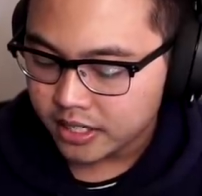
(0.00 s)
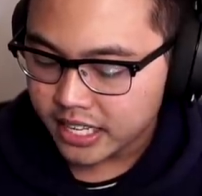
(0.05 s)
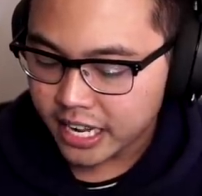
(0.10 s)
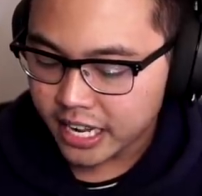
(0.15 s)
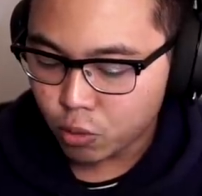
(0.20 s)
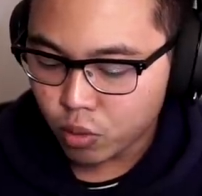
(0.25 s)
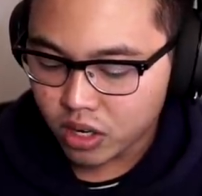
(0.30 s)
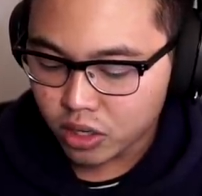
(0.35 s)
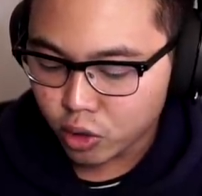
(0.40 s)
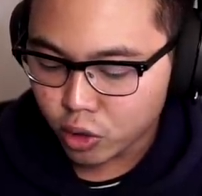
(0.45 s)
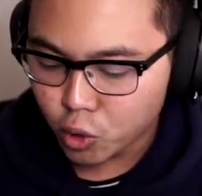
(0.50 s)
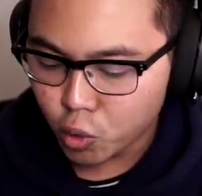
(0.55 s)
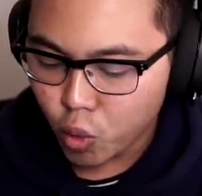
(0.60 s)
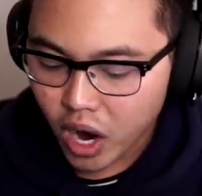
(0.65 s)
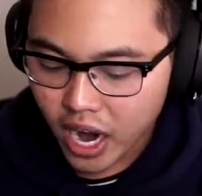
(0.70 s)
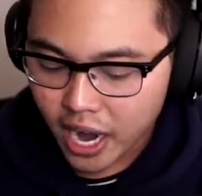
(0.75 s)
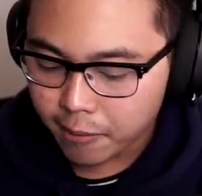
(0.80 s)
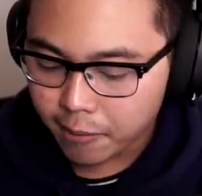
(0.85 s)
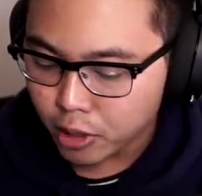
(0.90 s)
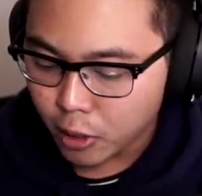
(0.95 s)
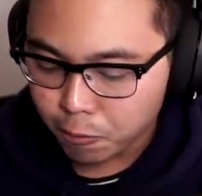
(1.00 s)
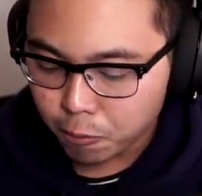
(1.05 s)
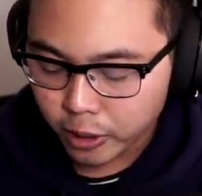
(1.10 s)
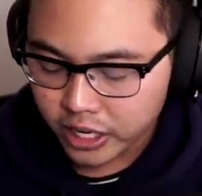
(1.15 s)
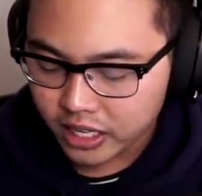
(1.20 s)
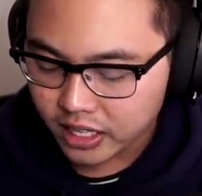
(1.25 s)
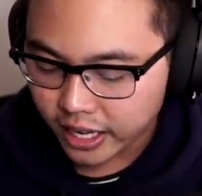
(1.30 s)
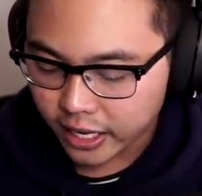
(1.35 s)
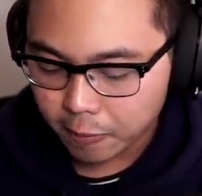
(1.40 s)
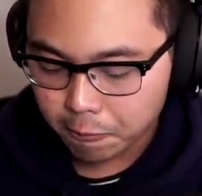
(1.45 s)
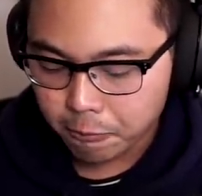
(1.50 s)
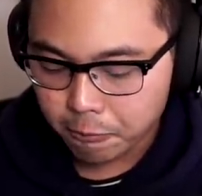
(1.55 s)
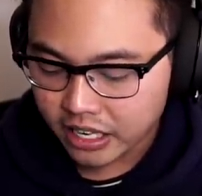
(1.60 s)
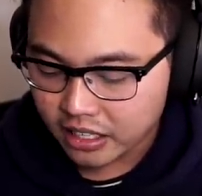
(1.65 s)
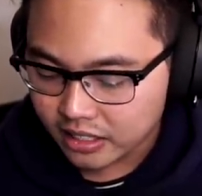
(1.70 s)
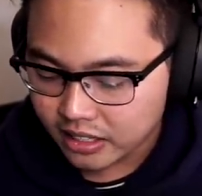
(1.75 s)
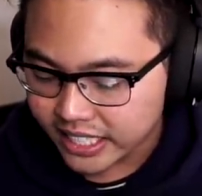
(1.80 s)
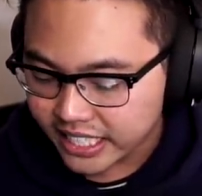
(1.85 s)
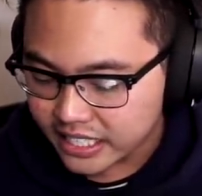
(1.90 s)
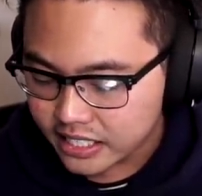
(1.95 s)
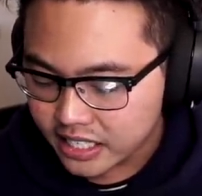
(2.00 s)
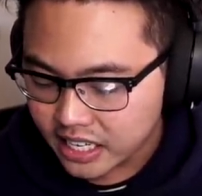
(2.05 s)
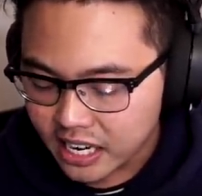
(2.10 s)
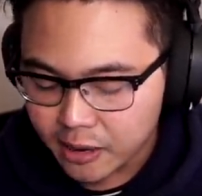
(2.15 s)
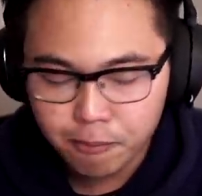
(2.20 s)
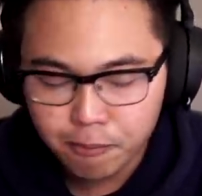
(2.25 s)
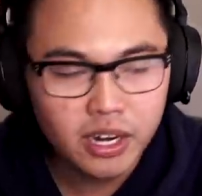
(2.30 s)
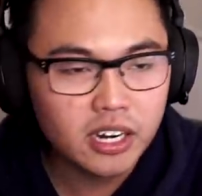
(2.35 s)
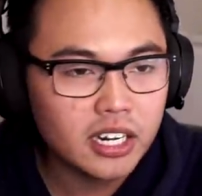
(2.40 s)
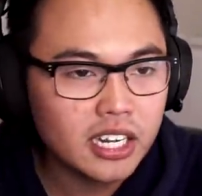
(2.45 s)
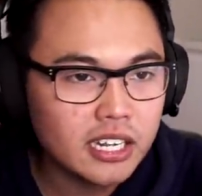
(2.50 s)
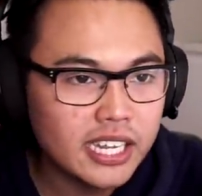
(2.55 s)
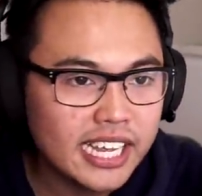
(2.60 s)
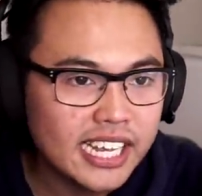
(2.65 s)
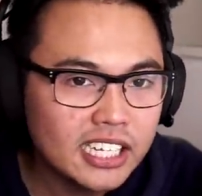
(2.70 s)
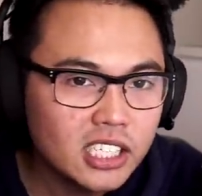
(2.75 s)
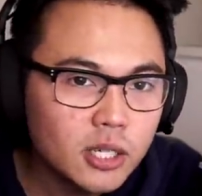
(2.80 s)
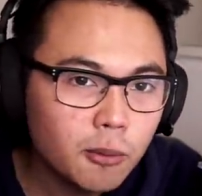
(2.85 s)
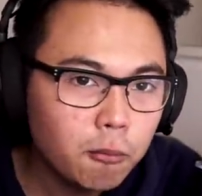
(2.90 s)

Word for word: Now, you're wondering why I'm not bringing like a better leader, a better key